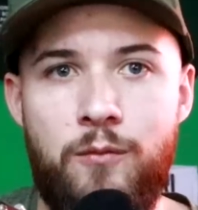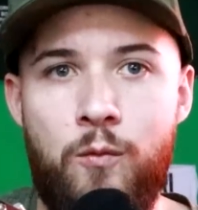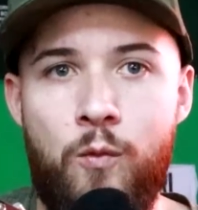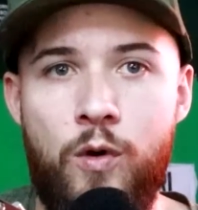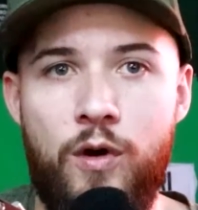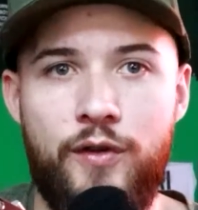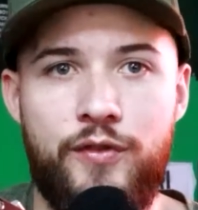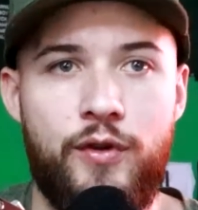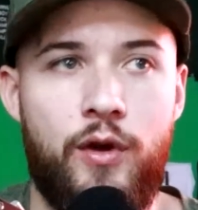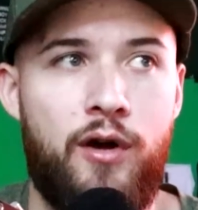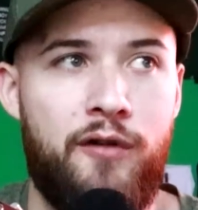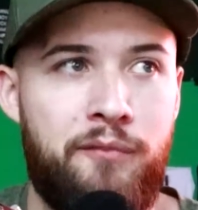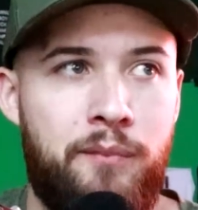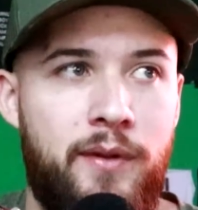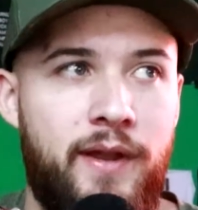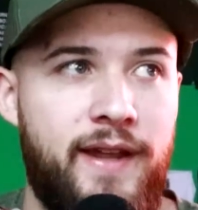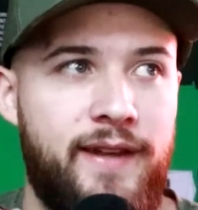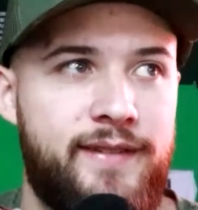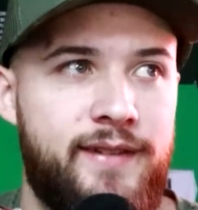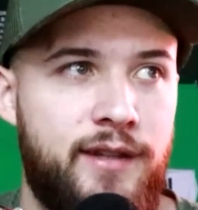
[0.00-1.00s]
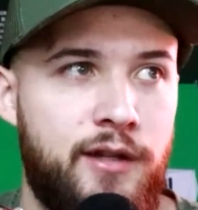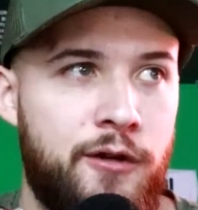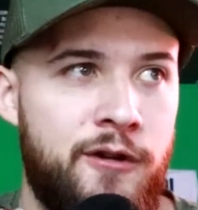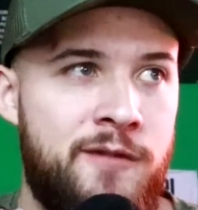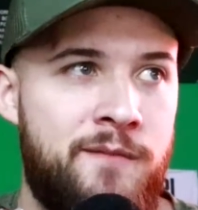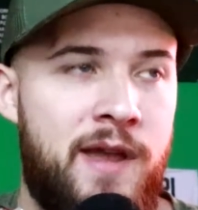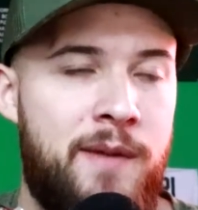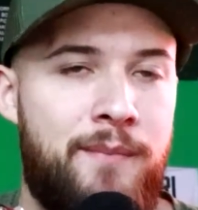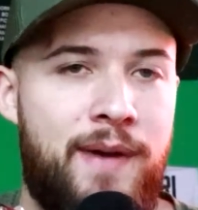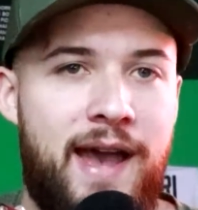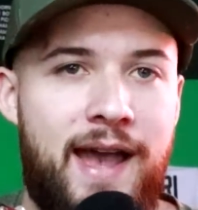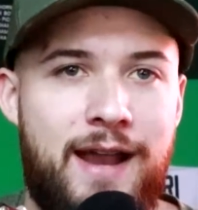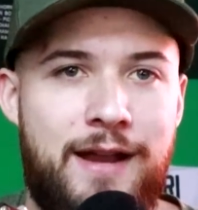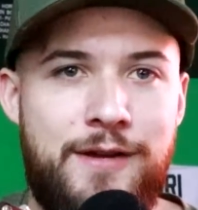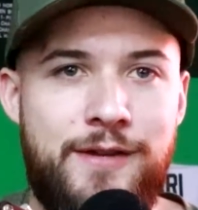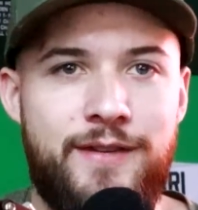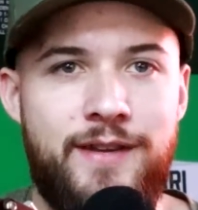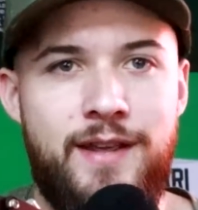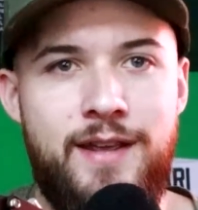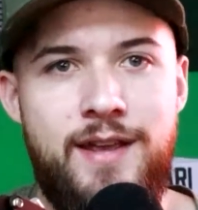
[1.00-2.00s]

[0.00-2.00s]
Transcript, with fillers: worse off place than the Green Bay Packers.